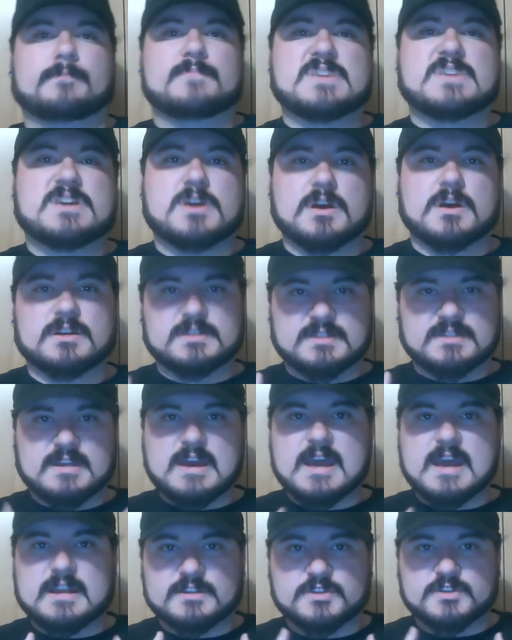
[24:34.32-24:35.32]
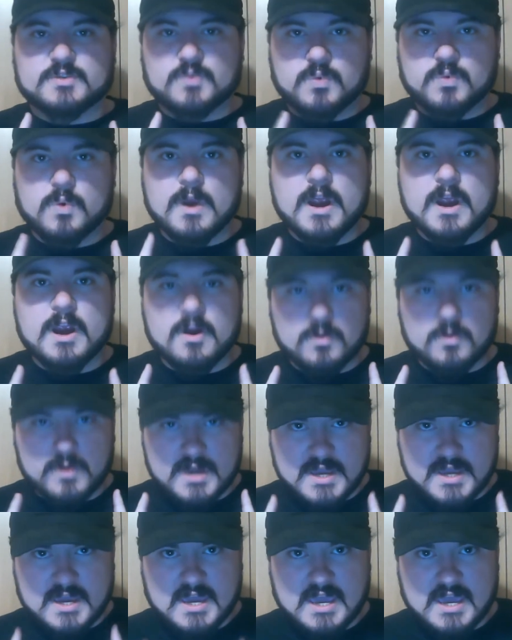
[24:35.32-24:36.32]
because that's where
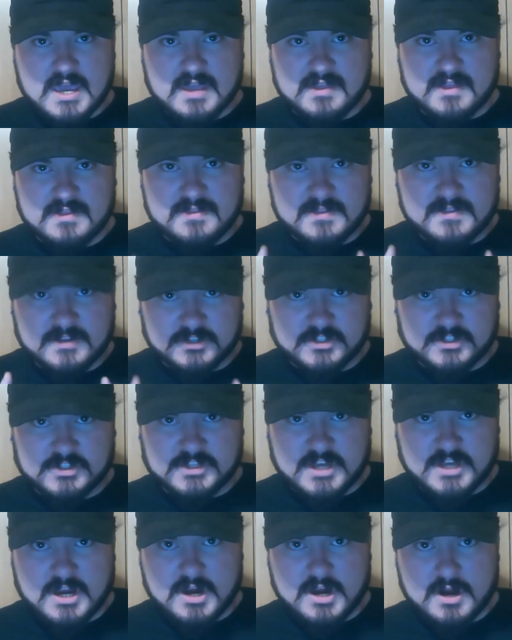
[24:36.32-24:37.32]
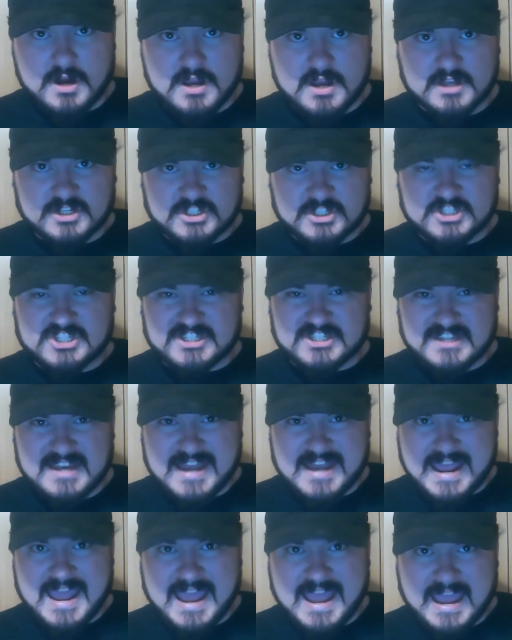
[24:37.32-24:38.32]
we hit the serious
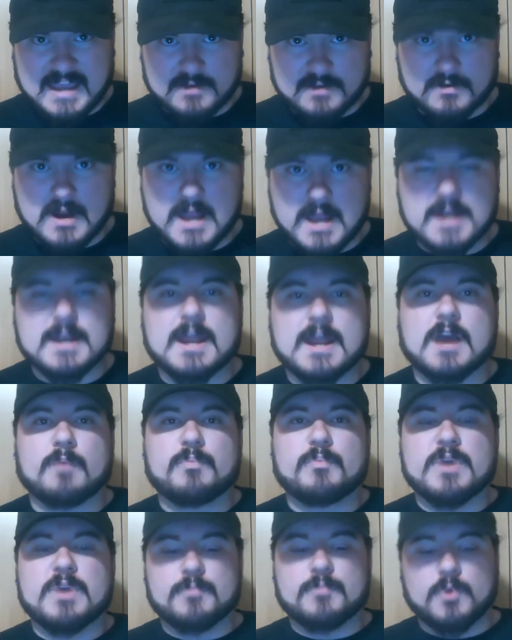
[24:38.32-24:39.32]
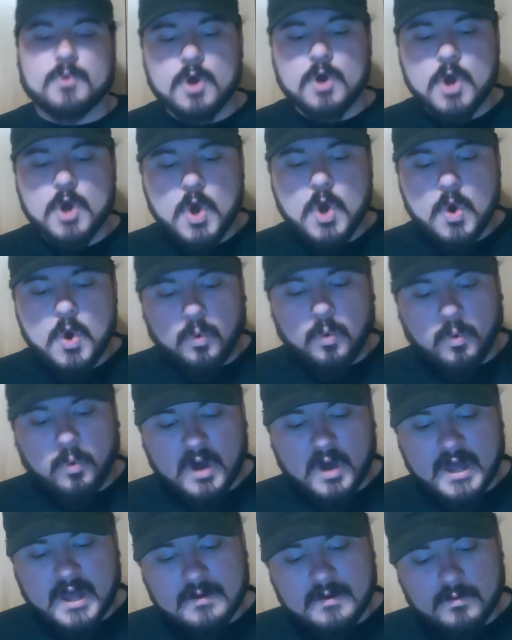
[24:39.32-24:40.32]
snag right now, people.
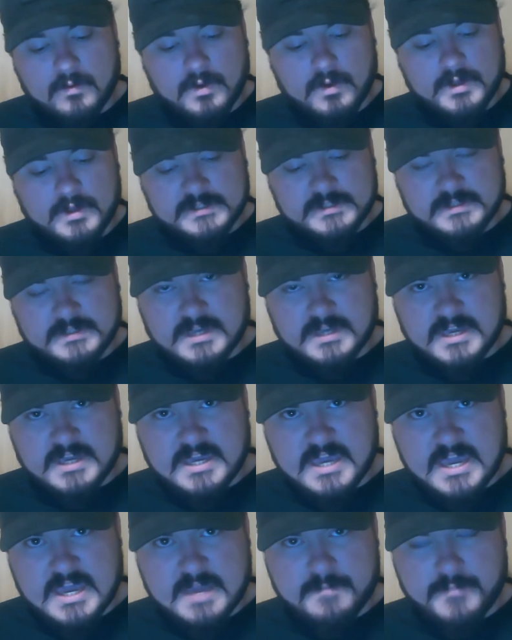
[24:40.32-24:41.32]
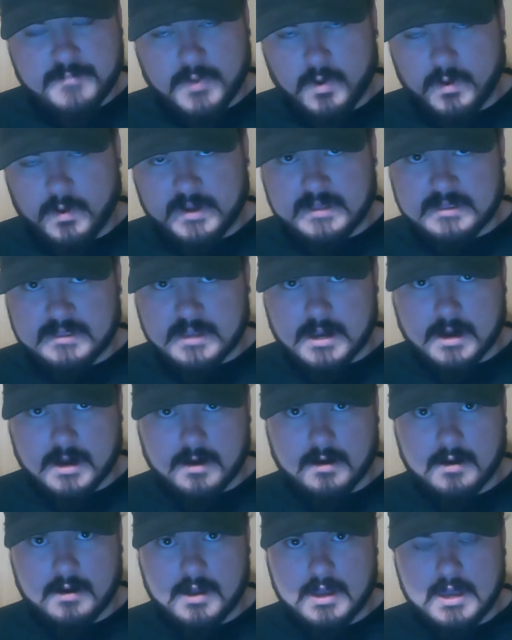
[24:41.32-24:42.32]
What was the key point
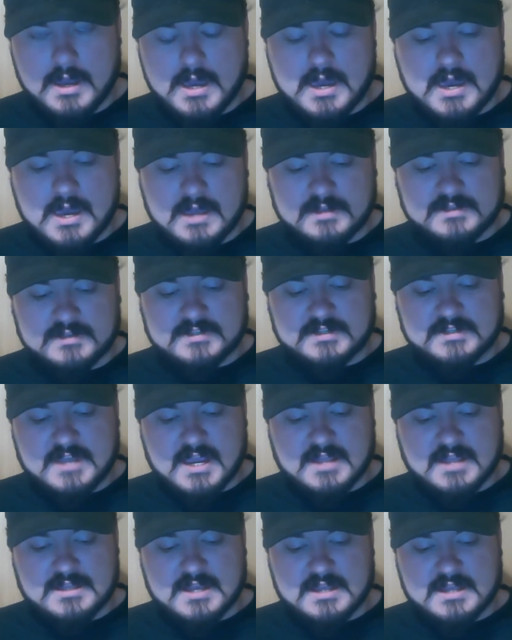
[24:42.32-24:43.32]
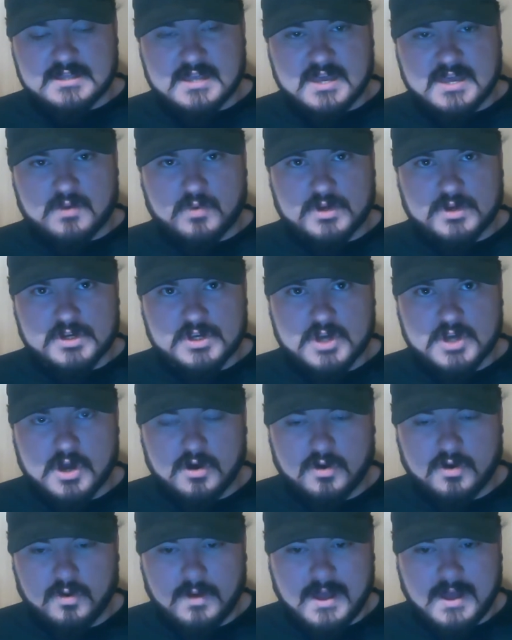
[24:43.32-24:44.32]
there? It said that they would
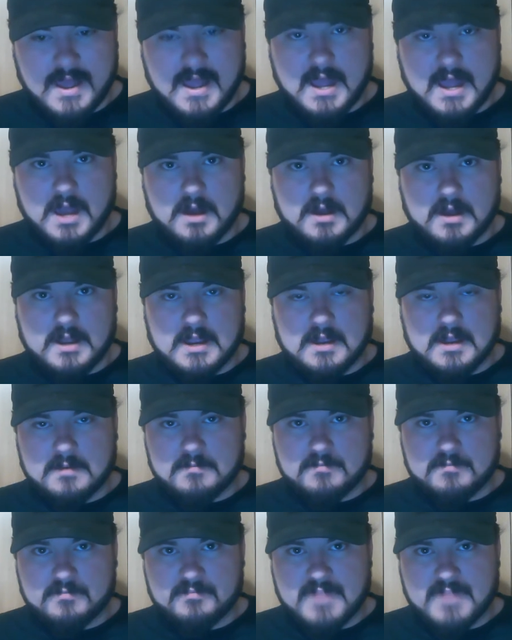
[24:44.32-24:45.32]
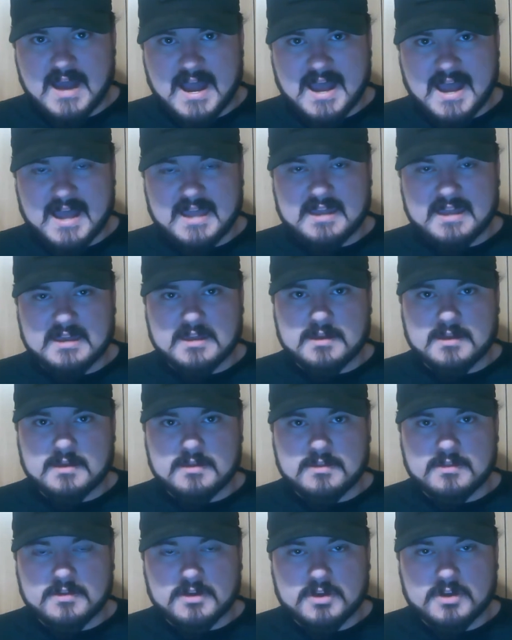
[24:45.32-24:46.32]
go out and buy
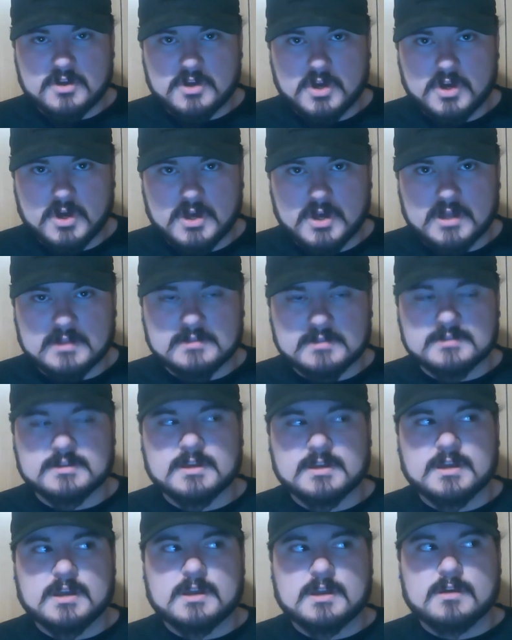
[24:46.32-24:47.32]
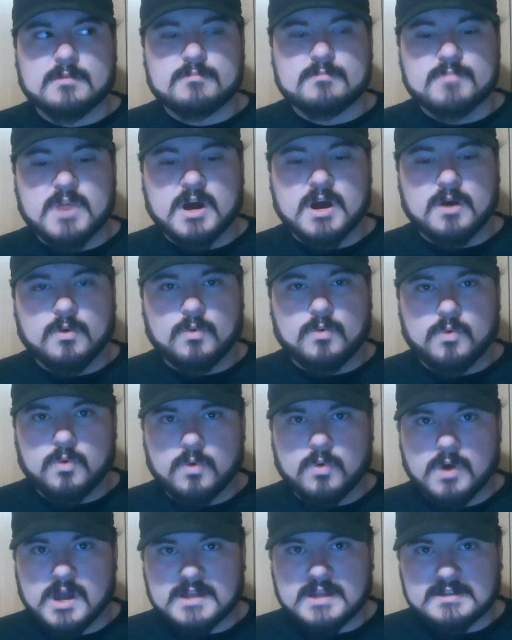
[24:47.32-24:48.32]
the goods. But
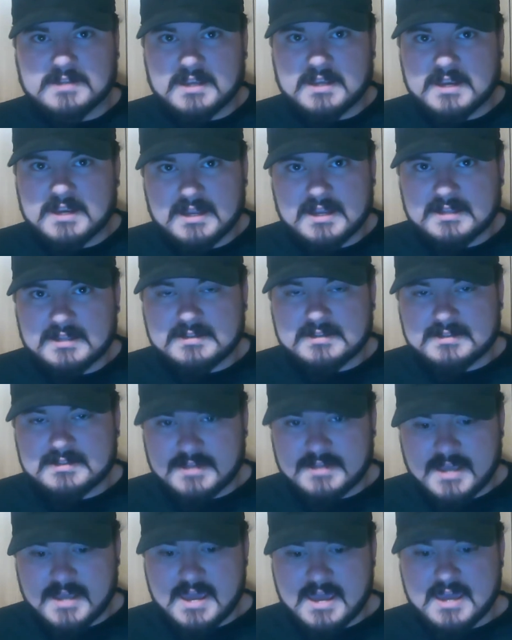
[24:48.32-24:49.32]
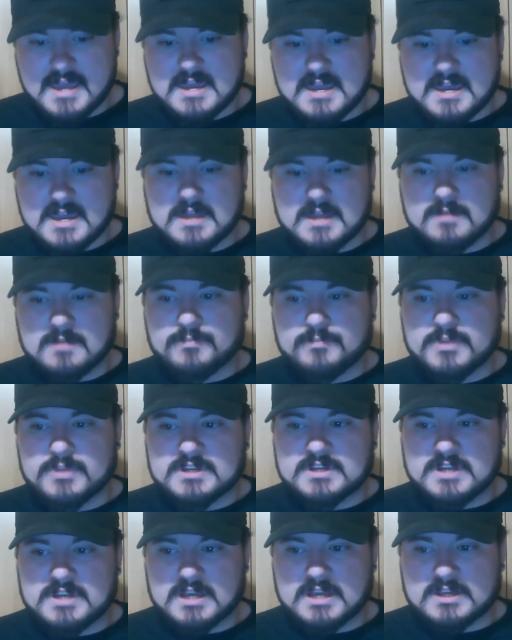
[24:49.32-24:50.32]
what did it say in
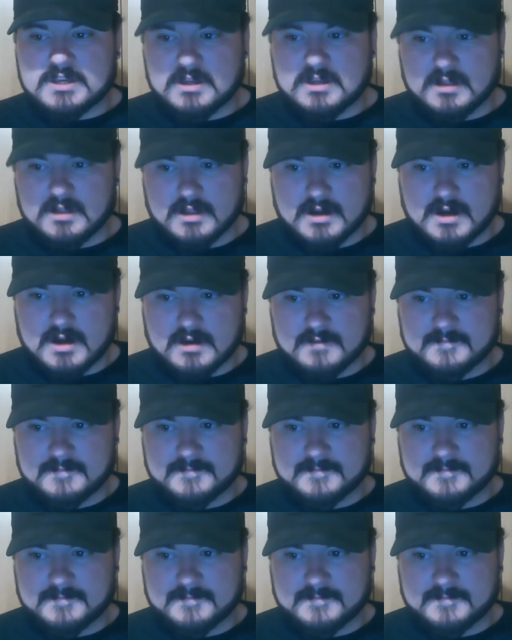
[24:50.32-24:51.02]
particular?